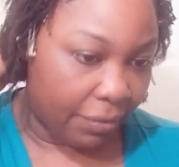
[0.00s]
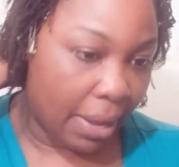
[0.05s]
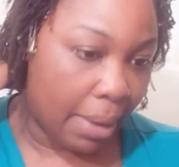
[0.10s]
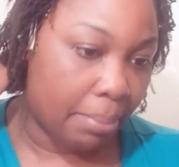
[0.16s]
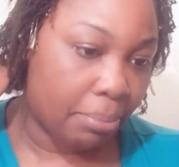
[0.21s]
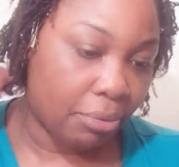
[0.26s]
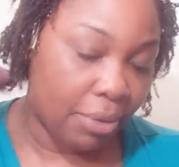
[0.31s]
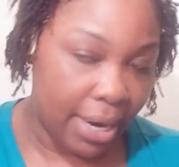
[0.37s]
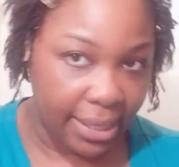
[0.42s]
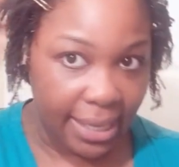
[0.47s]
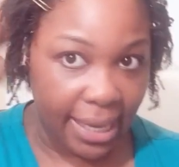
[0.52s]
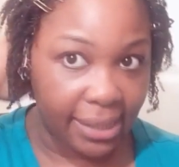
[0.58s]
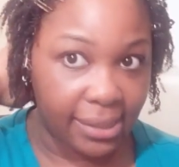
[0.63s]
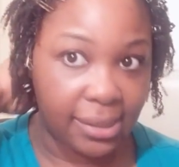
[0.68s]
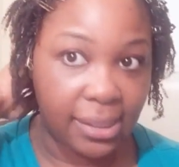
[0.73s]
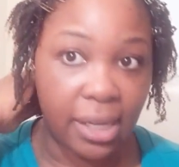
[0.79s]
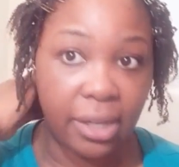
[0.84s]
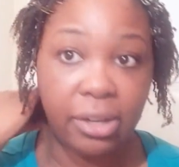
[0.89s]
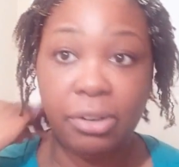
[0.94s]
if I braid
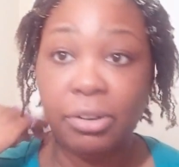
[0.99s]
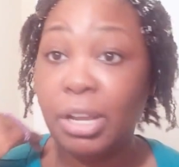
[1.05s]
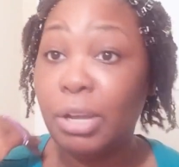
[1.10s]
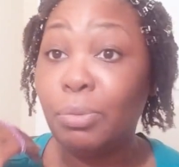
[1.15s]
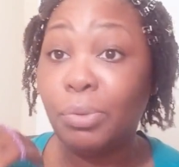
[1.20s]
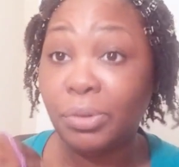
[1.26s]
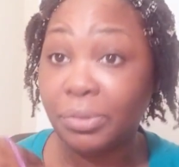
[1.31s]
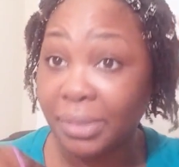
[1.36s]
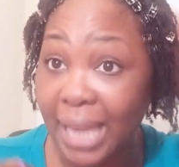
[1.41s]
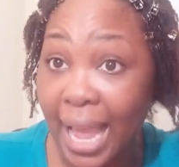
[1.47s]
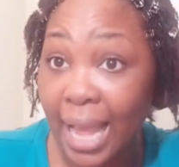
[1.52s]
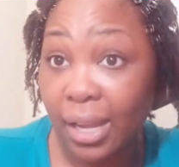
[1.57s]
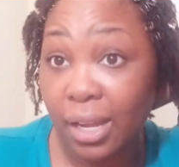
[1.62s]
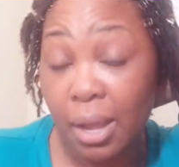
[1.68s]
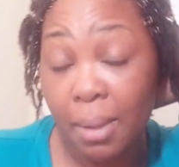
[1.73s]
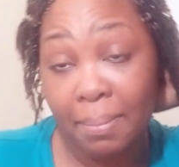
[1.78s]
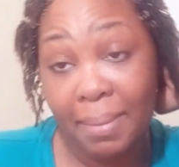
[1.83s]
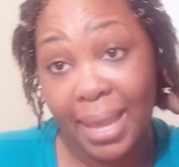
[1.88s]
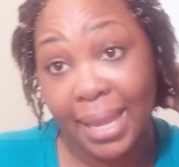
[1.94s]
that sucker, it will
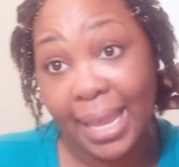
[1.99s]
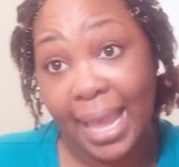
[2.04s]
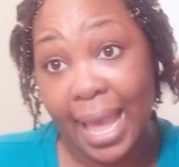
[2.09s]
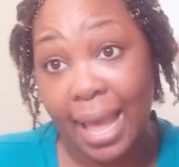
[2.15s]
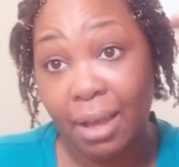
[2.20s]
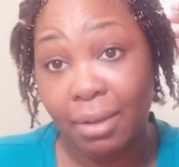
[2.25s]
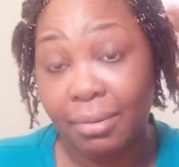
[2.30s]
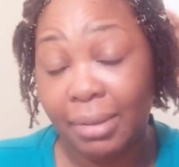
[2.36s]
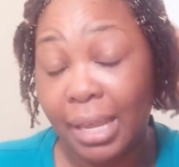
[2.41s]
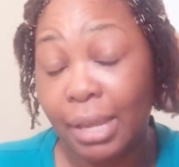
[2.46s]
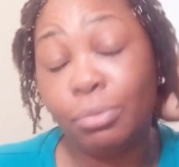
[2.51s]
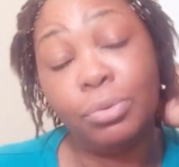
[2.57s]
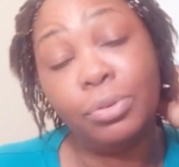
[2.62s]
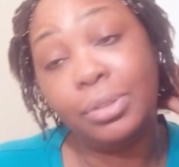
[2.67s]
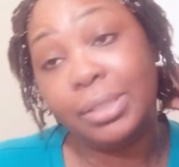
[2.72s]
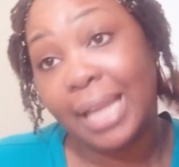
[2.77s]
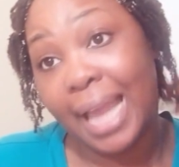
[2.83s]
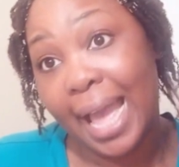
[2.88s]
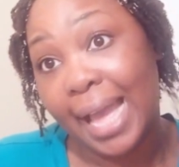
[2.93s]
not come back out.
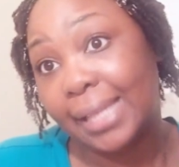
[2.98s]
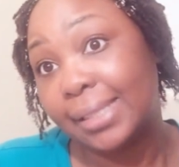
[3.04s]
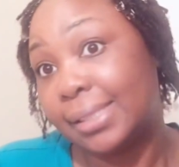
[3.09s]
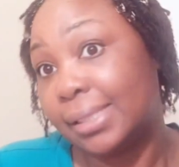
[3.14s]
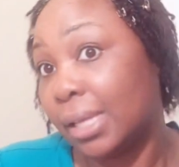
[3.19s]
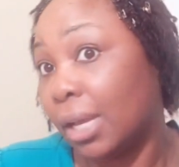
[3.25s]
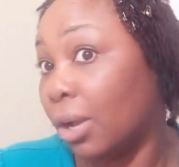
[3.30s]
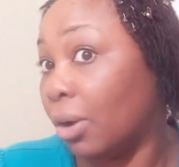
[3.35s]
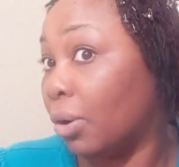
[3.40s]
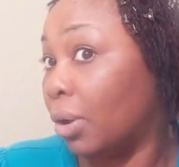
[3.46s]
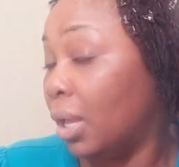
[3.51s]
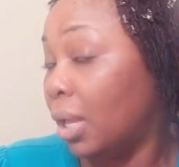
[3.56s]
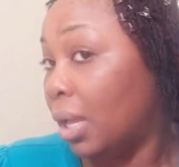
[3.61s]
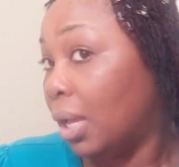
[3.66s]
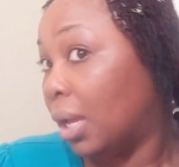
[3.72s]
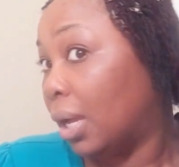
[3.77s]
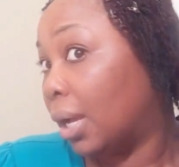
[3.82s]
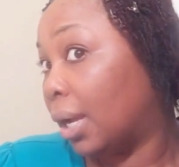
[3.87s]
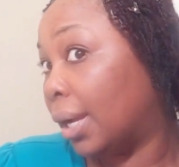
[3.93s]
It will not. So
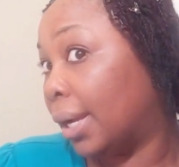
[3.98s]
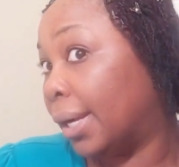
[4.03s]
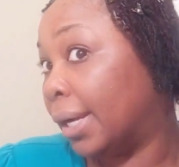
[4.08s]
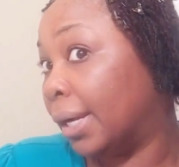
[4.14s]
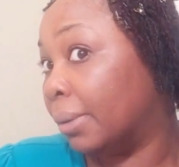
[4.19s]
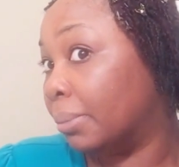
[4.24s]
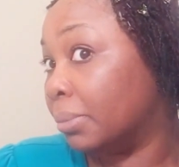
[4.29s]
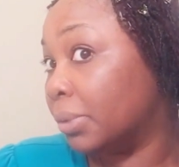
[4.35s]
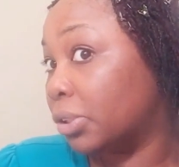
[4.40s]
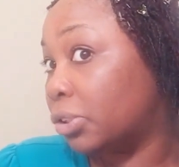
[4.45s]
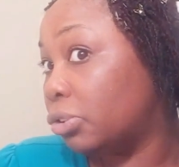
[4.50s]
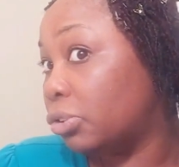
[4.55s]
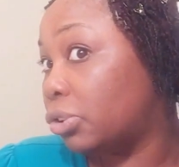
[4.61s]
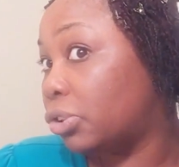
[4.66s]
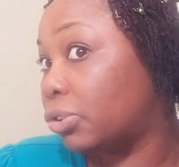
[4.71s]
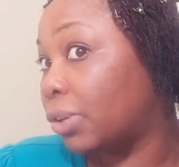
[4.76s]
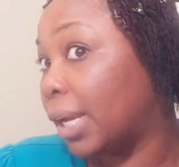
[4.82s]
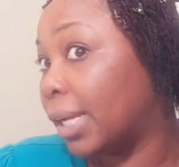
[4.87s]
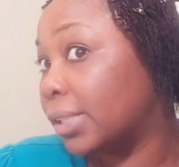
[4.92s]
the
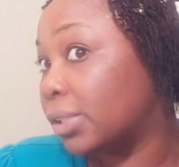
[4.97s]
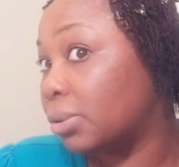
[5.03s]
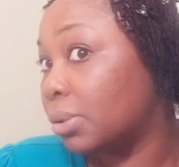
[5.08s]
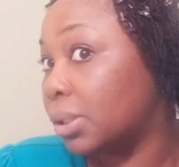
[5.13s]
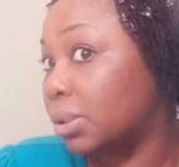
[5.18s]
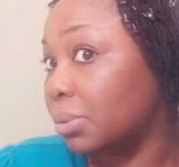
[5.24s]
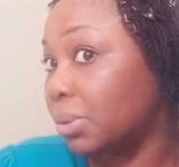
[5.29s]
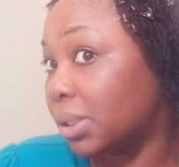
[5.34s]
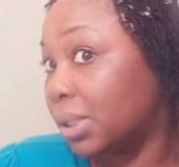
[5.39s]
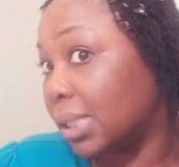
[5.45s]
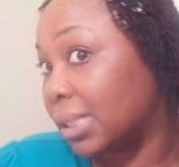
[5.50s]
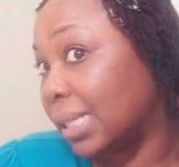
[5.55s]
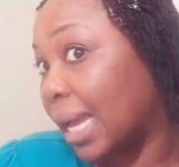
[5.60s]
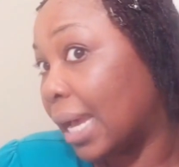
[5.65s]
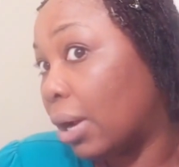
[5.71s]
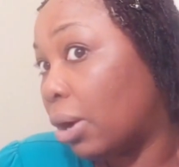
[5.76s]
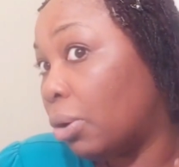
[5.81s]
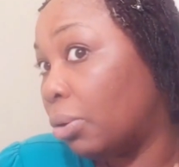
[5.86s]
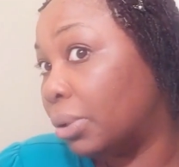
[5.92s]
2-strand twist was
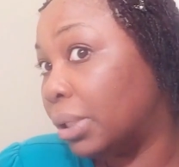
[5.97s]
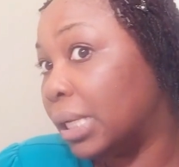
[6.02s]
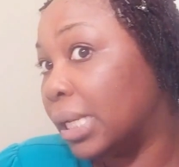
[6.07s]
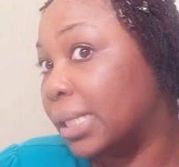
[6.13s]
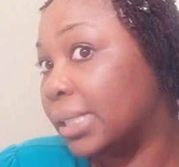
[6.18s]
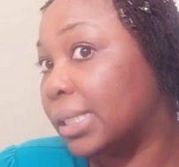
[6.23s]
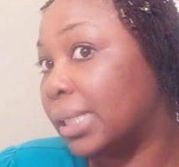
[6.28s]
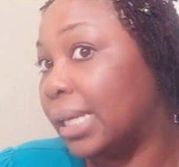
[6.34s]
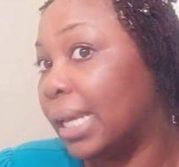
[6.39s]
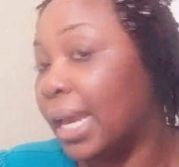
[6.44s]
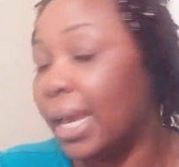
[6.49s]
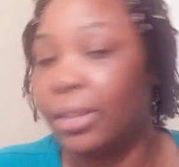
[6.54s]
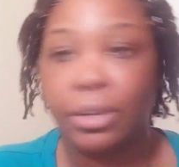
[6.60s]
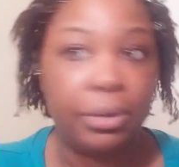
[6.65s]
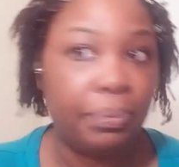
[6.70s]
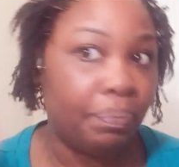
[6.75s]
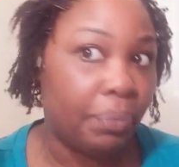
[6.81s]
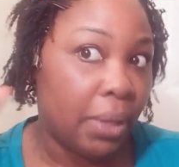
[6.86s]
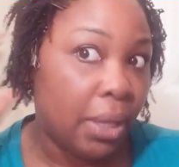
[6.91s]
just not holding it
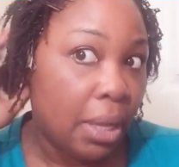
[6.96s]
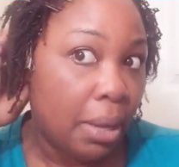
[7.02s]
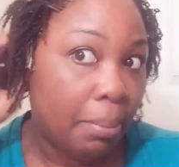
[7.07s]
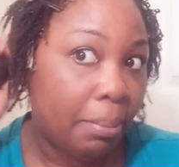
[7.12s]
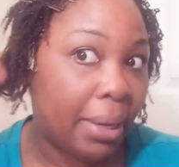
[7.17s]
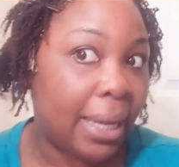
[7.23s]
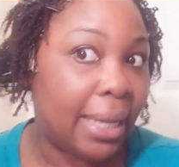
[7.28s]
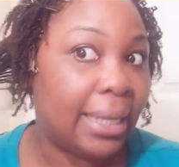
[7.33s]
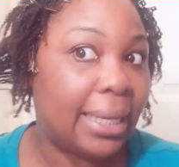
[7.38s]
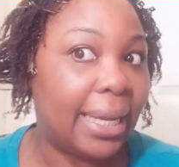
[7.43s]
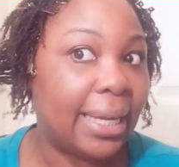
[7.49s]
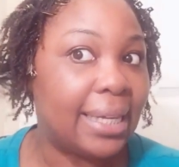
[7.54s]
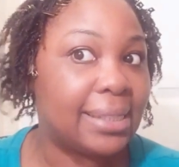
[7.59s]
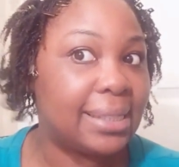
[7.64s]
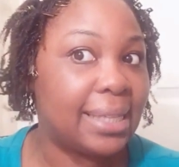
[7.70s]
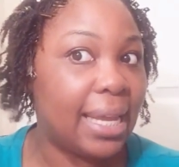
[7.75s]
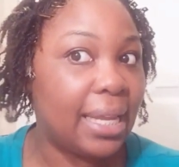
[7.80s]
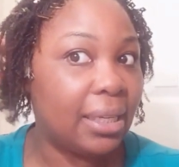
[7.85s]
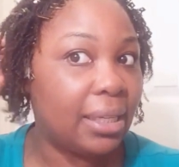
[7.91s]
together. But
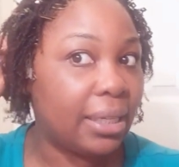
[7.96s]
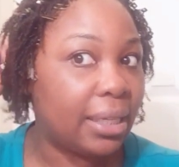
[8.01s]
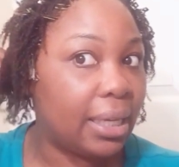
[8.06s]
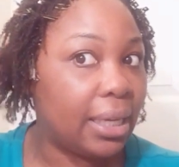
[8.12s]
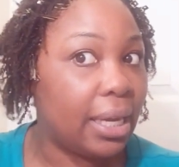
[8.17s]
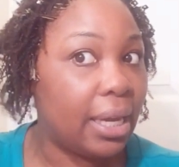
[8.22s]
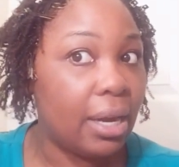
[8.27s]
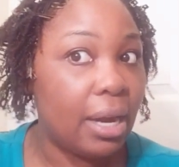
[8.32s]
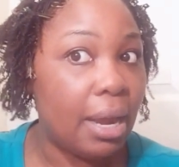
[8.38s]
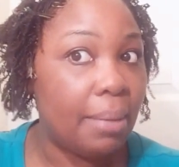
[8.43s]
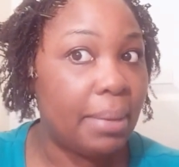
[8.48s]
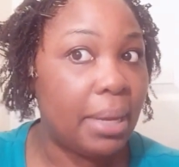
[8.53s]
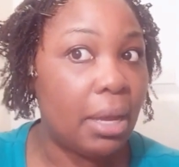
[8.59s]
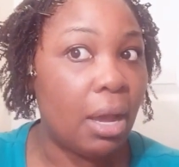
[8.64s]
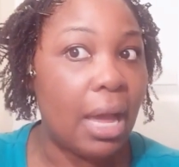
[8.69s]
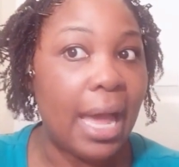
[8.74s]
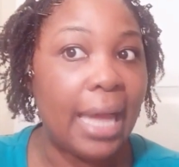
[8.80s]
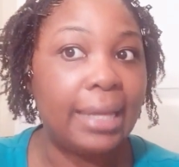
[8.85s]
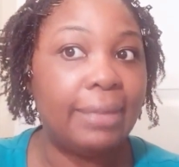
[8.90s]
like I said, looky here. I
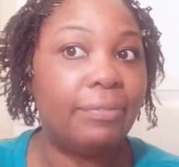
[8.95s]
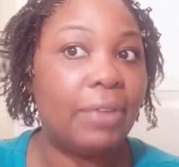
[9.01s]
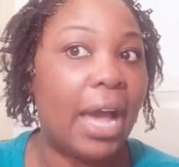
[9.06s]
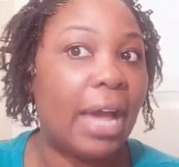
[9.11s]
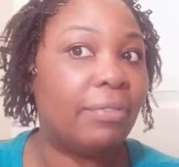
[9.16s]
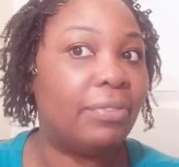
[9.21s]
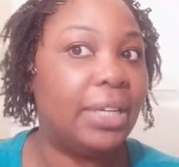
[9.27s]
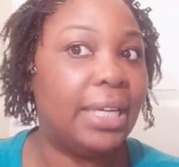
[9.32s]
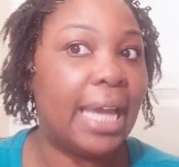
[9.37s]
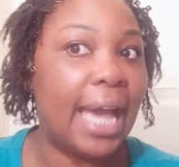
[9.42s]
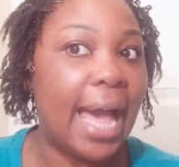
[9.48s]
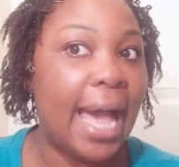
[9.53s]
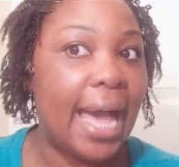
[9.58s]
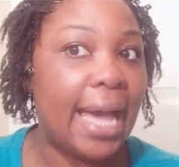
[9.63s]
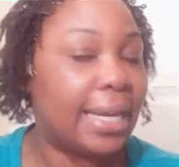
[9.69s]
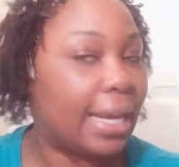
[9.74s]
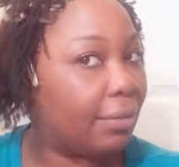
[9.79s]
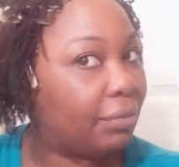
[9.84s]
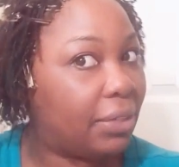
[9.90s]
mean,
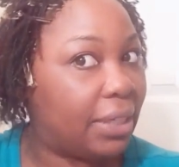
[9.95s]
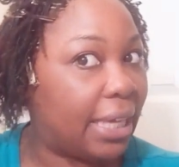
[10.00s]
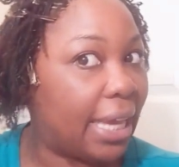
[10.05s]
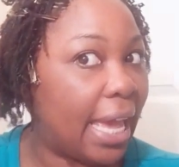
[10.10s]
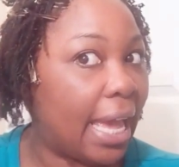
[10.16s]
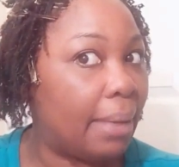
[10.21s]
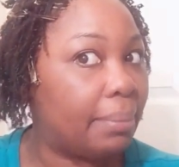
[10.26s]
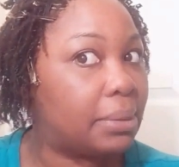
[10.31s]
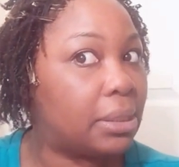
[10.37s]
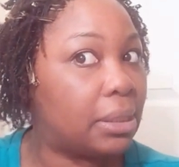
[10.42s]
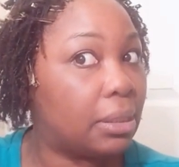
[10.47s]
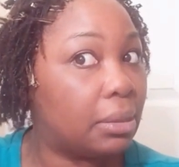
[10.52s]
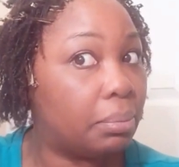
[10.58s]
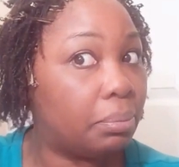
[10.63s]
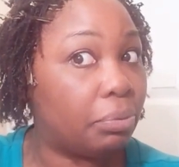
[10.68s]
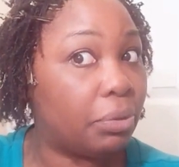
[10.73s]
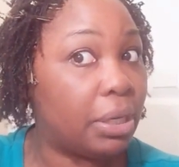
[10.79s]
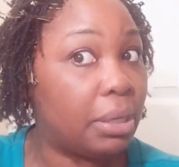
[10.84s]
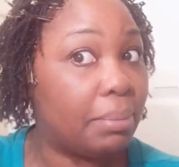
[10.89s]
I've kept
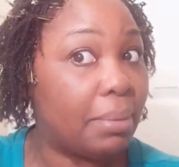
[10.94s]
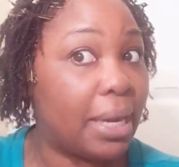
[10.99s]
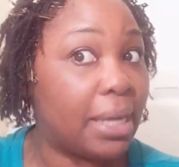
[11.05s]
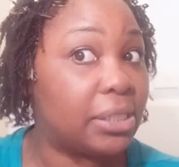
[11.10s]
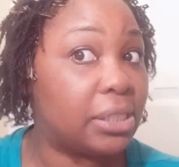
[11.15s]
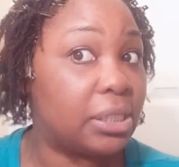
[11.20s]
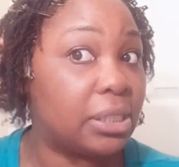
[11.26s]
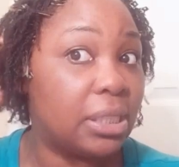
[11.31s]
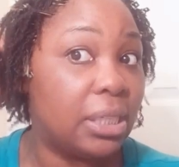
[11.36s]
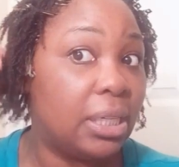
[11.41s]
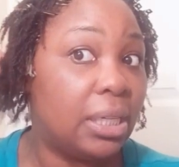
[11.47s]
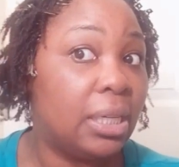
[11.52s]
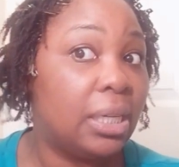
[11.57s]
pretty much